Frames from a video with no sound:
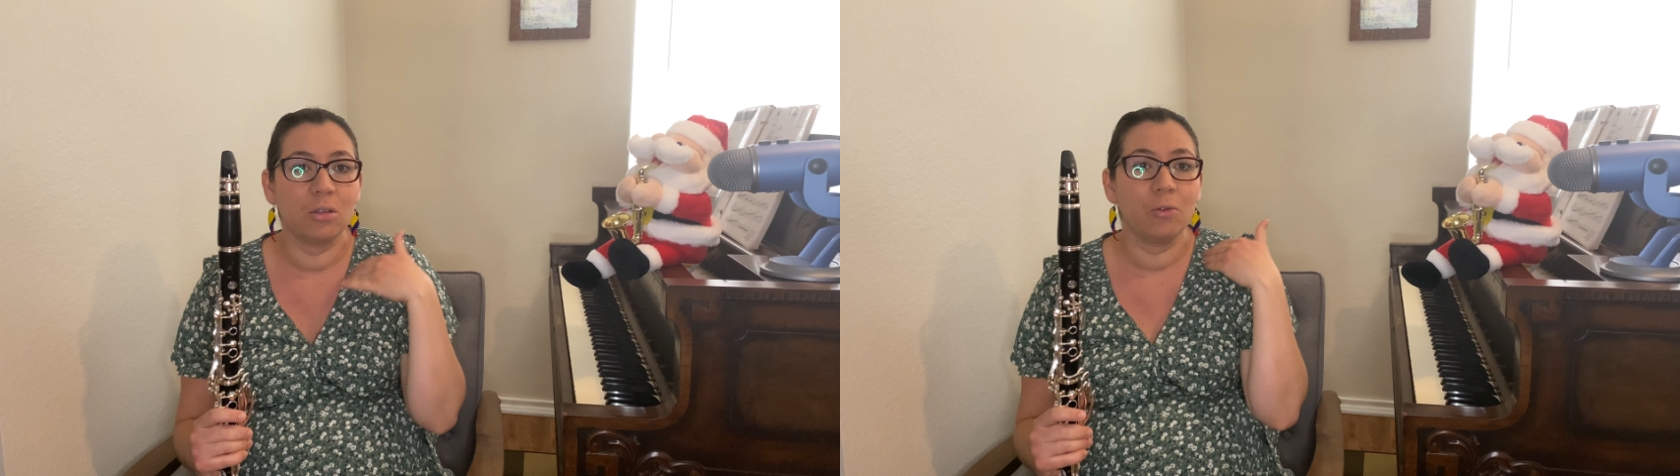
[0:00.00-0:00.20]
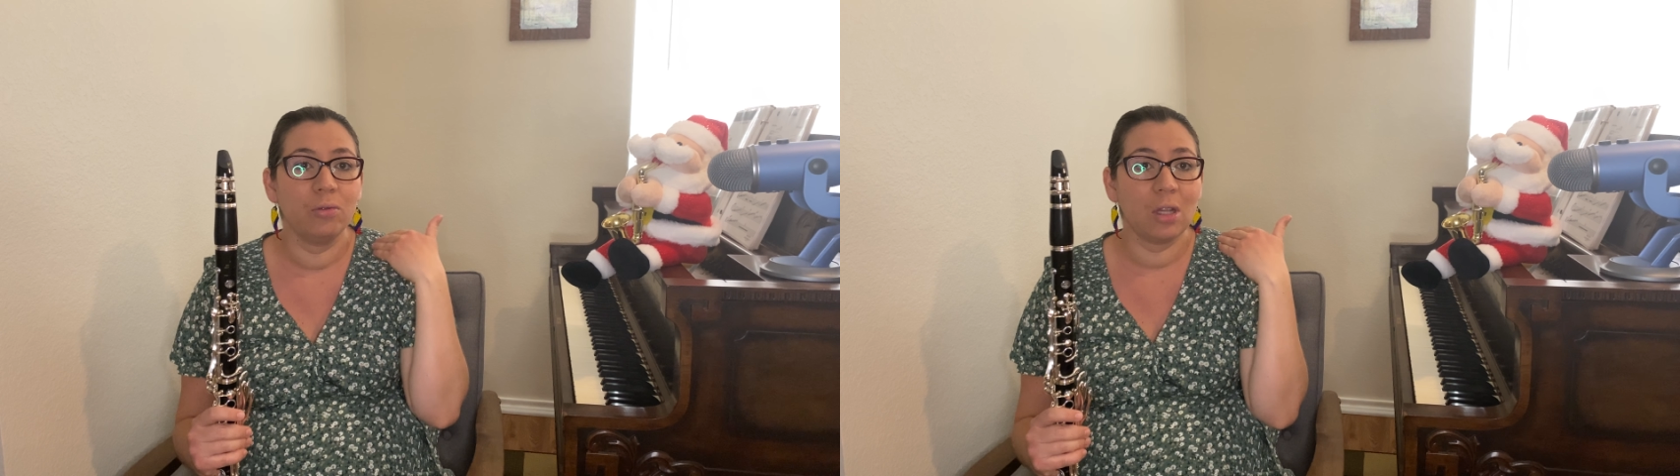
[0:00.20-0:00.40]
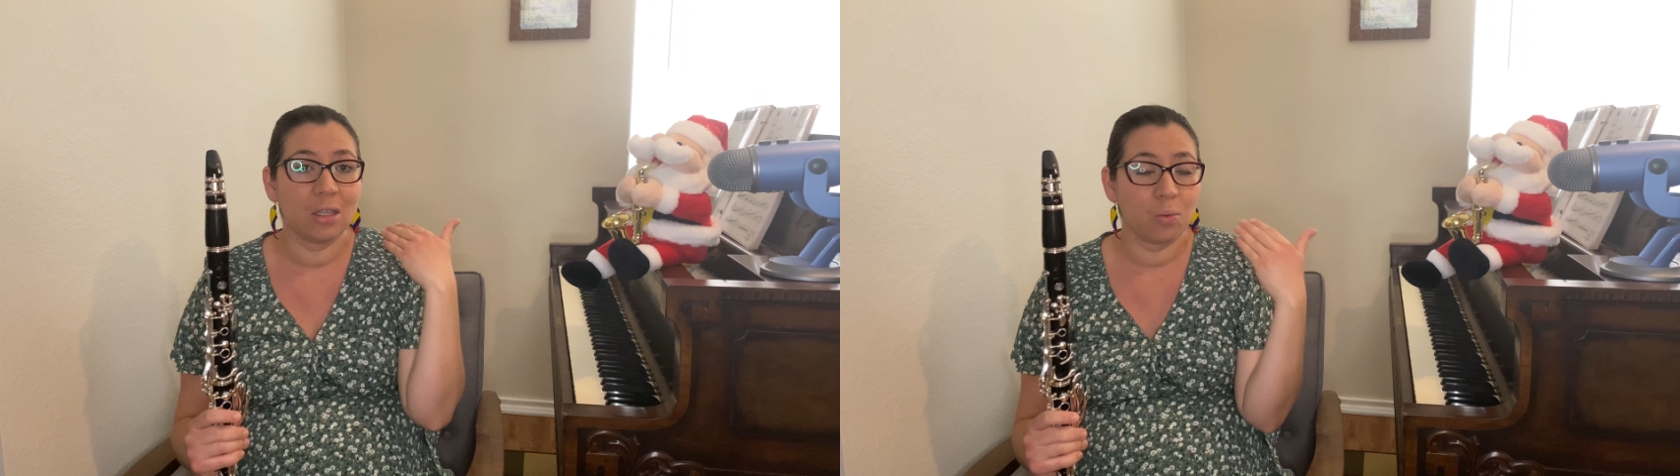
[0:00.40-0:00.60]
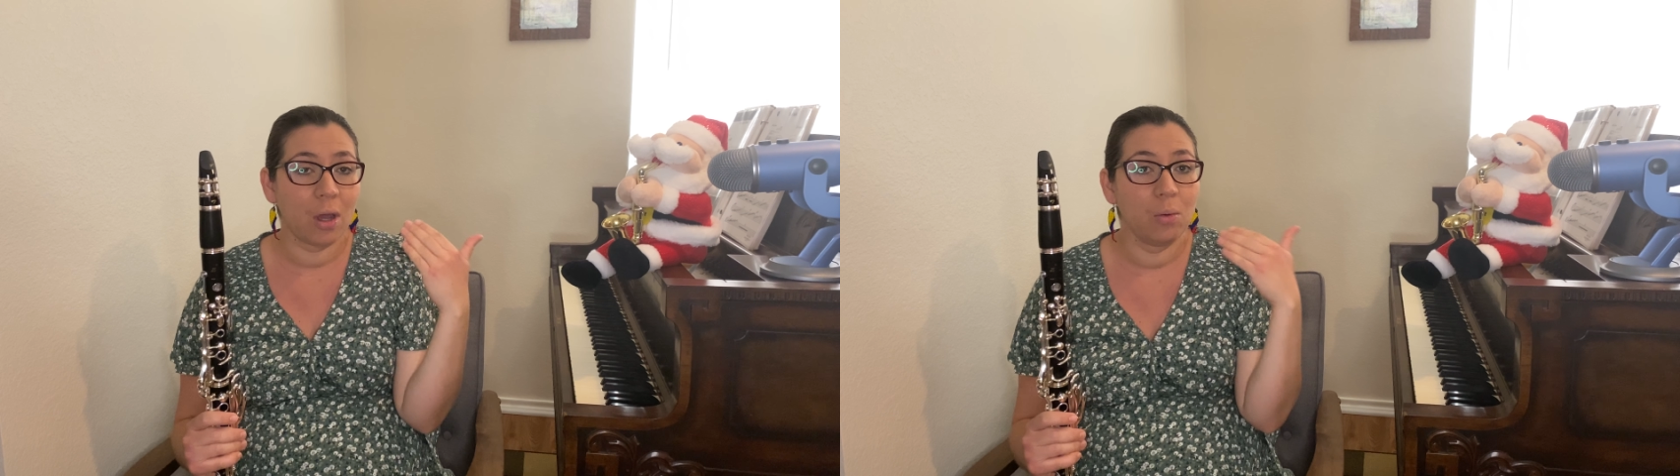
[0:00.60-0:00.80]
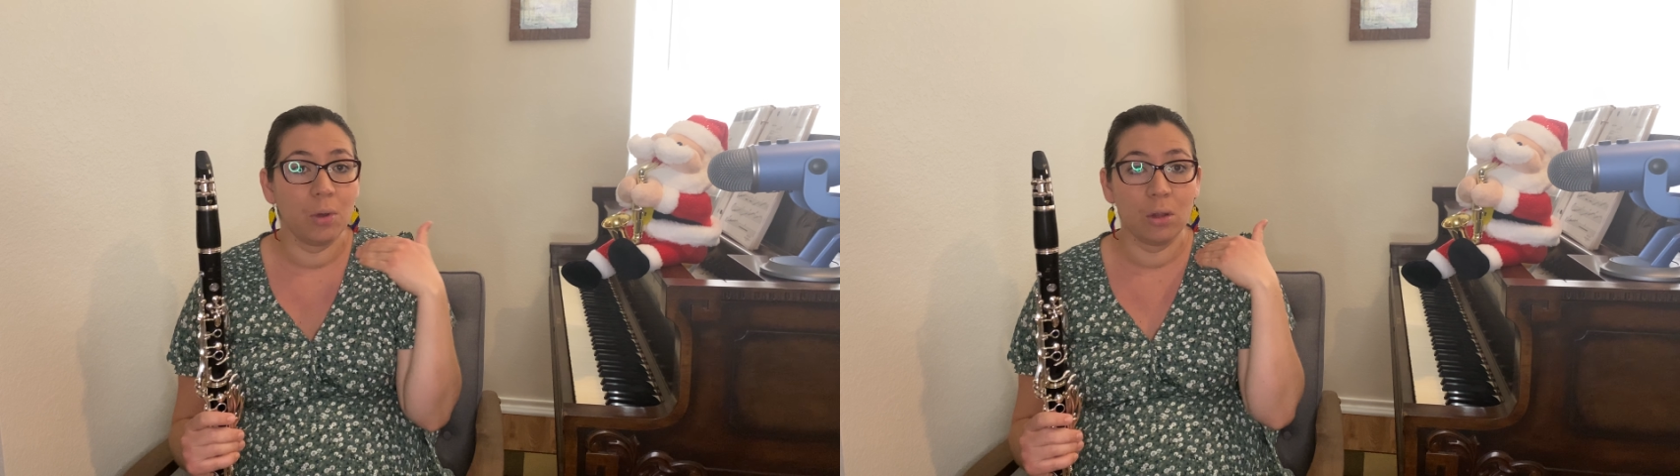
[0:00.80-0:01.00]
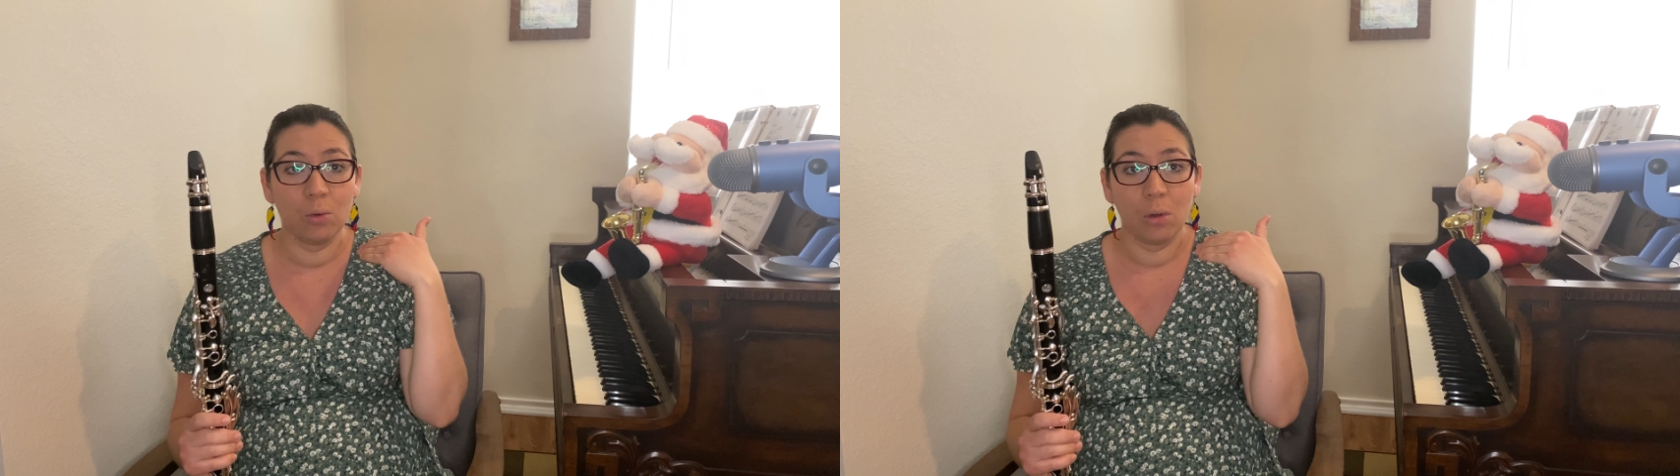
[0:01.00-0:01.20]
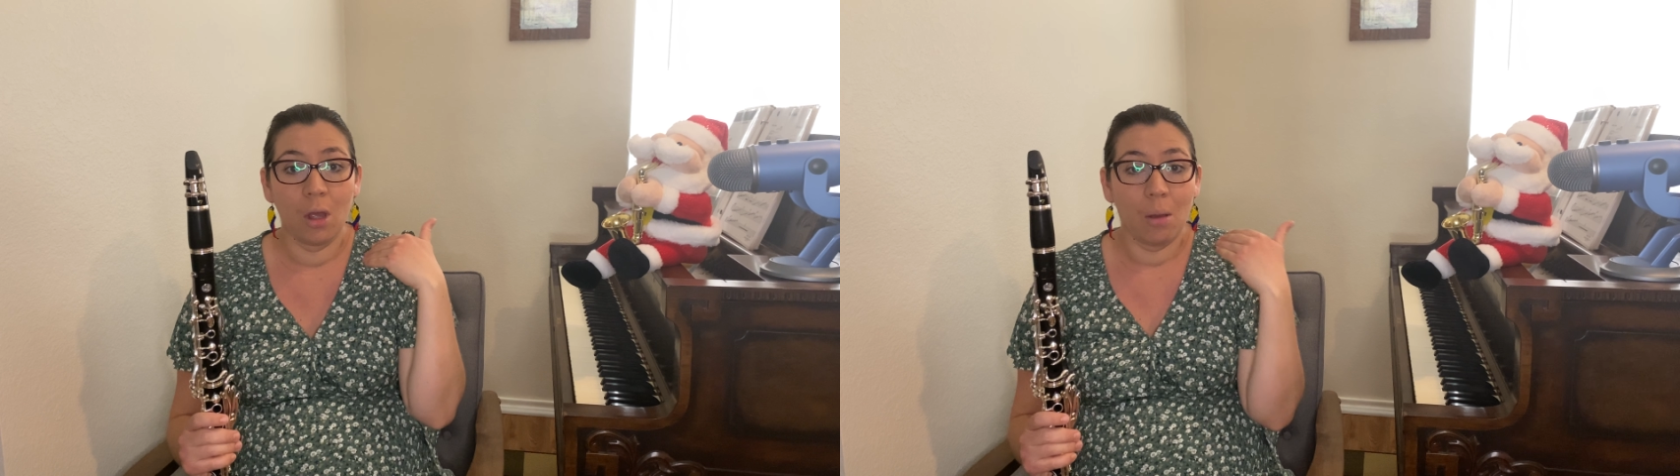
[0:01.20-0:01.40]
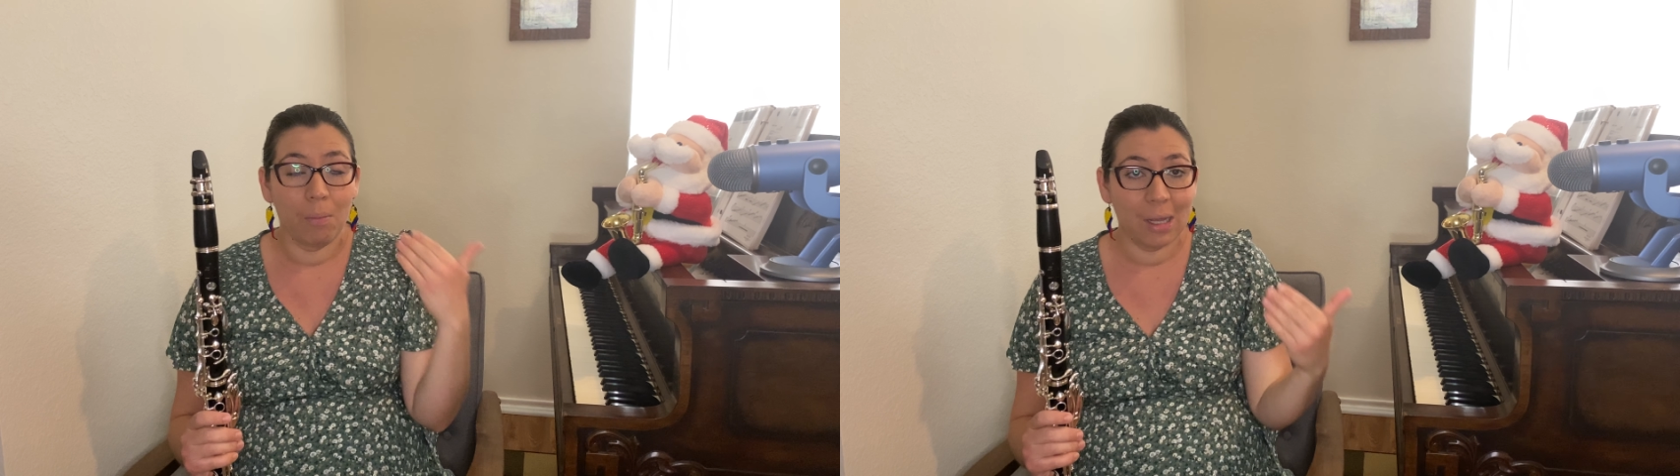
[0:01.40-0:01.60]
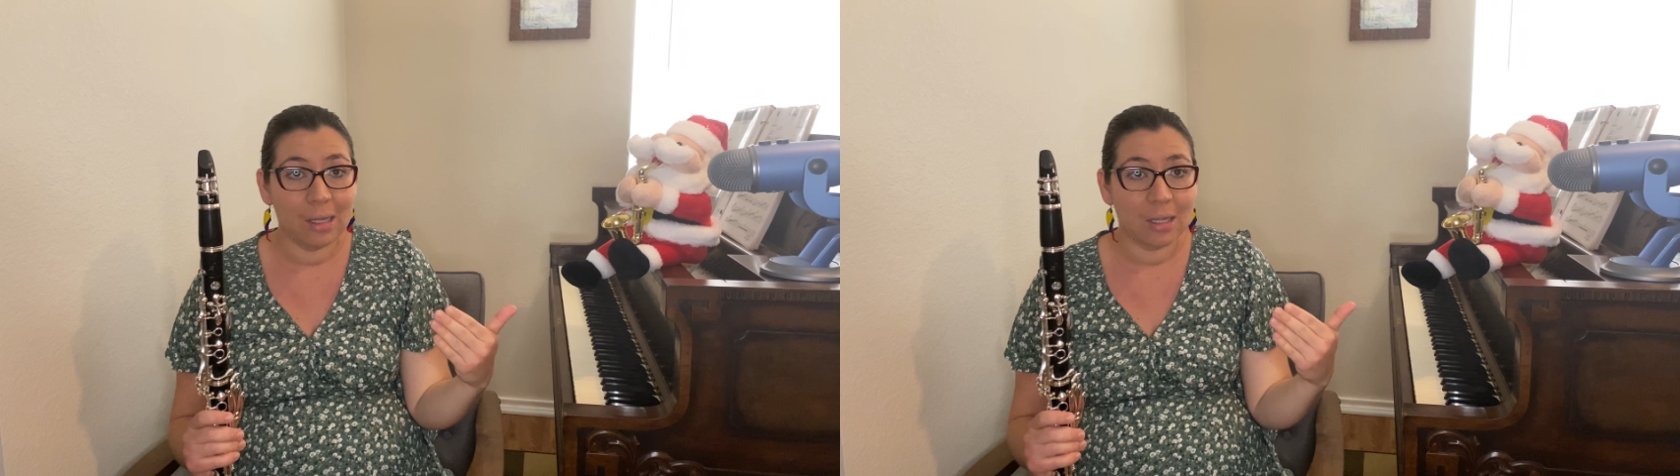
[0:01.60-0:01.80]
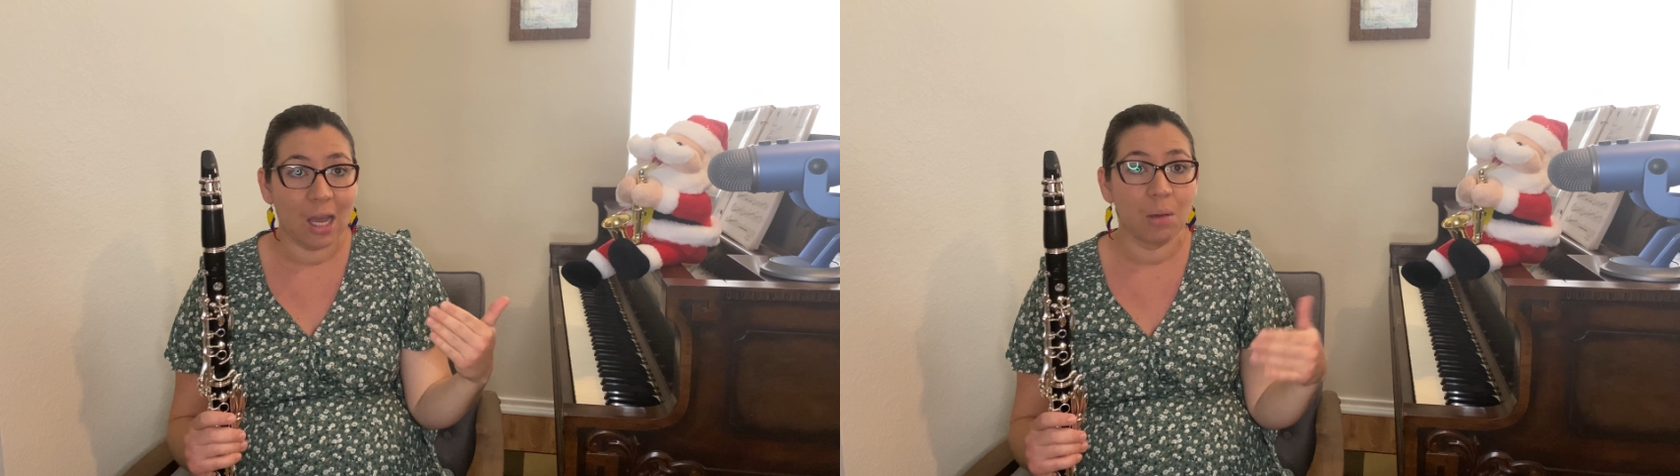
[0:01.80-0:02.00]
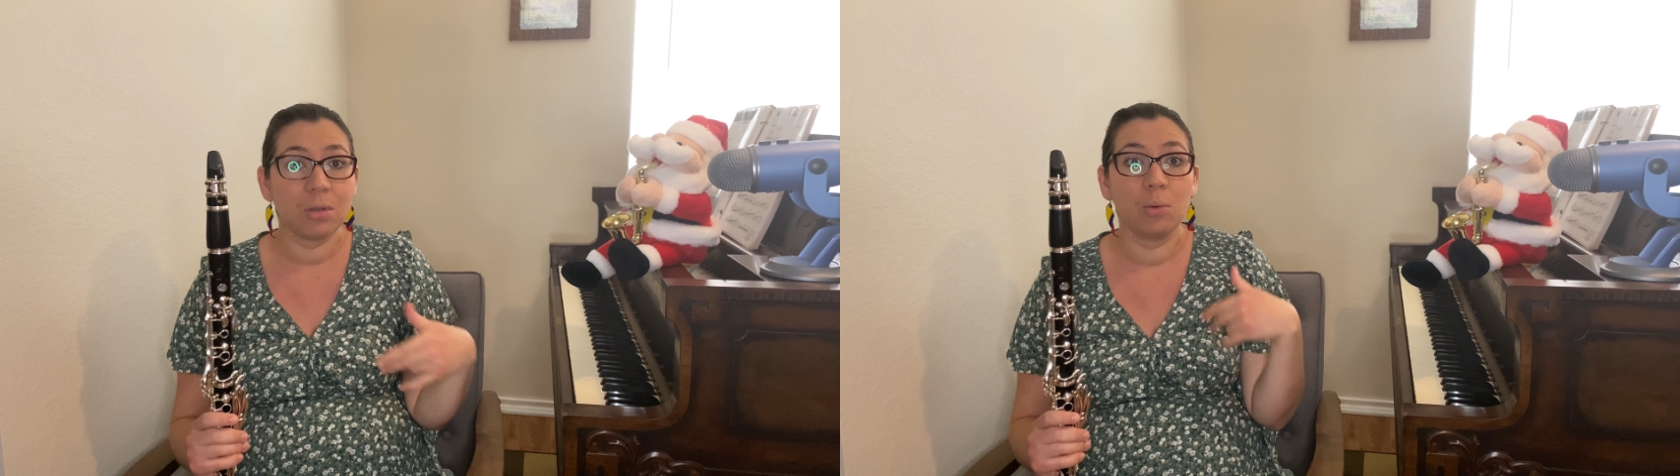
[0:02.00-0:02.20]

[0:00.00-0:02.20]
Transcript: So that's why we do many times,